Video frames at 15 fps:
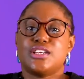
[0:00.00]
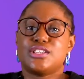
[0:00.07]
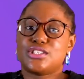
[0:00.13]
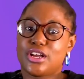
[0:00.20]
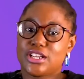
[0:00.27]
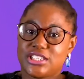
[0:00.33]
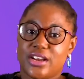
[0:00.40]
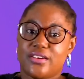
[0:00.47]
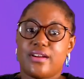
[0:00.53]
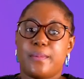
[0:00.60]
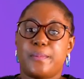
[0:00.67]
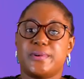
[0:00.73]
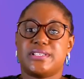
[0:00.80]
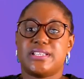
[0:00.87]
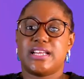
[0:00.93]
Such a
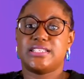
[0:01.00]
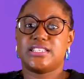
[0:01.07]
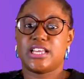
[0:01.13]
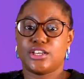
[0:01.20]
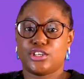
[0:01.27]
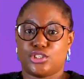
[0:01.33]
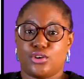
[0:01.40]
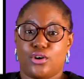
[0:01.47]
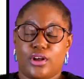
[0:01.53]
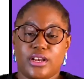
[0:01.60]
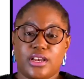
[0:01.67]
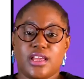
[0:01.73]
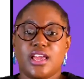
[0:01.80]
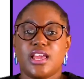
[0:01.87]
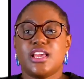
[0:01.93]

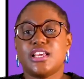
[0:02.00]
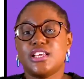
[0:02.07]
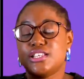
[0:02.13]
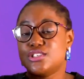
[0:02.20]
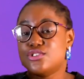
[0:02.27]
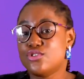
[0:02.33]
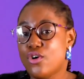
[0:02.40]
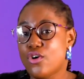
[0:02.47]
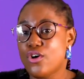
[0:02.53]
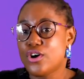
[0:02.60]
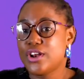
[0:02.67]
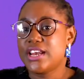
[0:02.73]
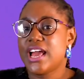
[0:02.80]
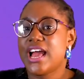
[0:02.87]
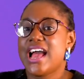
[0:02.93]
representation is
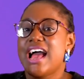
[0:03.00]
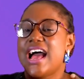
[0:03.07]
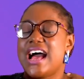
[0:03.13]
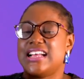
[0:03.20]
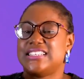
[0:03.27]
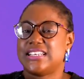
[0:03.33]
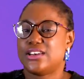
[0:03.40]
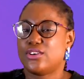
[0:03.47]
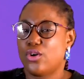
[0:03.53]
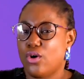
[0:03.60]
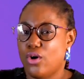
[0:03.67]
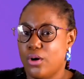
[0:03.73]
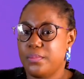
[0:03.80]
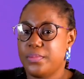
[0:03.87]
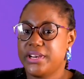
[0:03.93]
known as an
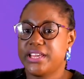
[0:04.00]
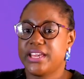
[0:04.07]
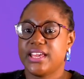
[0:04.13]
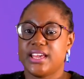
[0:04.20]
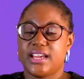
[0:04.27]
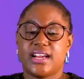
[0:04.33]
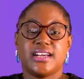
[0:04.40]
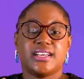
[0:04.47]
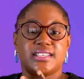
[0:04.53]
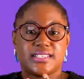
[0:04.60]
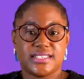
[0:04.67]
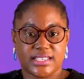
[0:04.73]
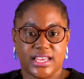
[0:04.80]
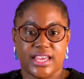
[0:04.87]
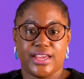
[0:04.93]
oblique
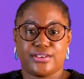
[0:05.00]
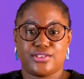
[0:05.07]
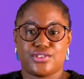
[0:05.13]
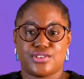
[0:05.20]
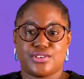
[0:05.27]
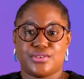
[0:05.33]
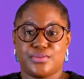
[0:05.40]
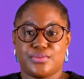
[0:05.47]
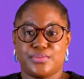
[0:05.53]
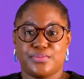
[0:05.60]
sketch.